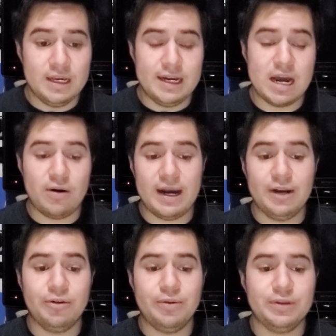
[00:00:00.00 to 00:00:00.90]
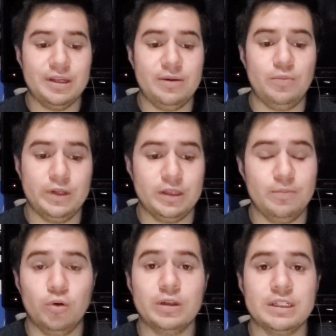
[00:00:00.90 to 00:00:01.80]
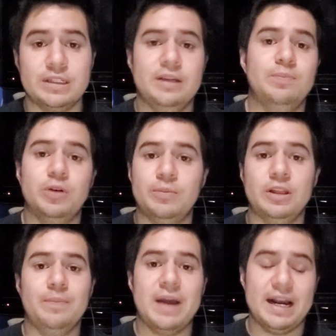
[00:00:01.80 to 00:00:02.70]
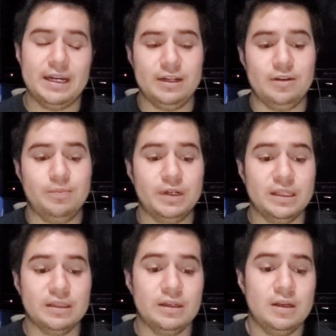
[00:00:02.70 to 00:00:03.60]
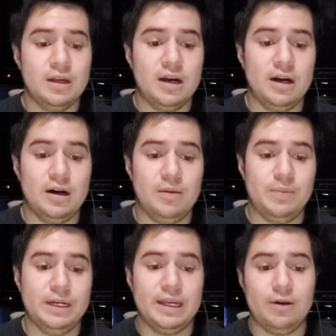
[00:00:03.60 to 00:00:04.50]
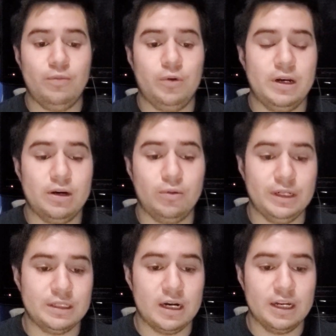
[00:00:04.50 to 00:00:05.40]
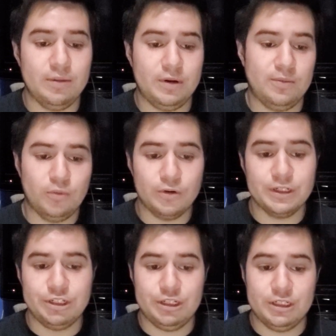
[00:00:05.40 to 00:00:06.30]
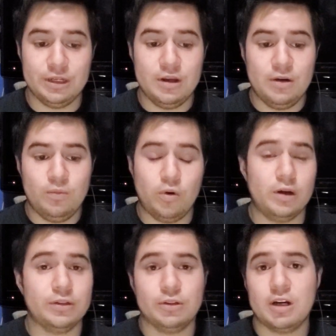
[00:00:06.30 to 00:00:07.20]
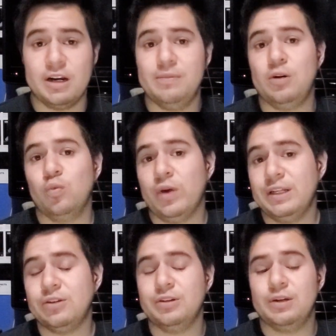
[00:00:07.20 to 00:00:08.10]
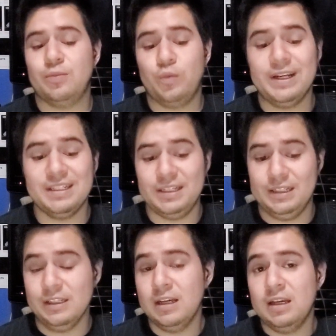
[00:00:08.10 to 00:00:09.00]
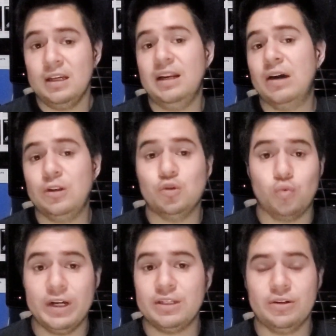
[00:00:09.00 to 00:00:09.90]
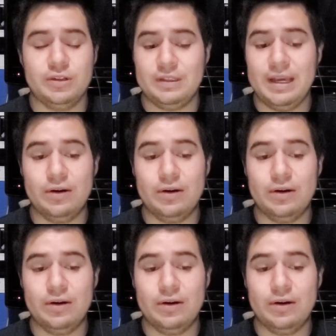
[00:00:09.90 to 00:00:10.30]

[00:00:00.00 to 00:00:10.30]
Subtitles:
Now, I agree with him with the mortgage thing, put them on the back end of the month. But again, we're not only talking about mortgages, we're also talking about renters and rentees. Now, these renters,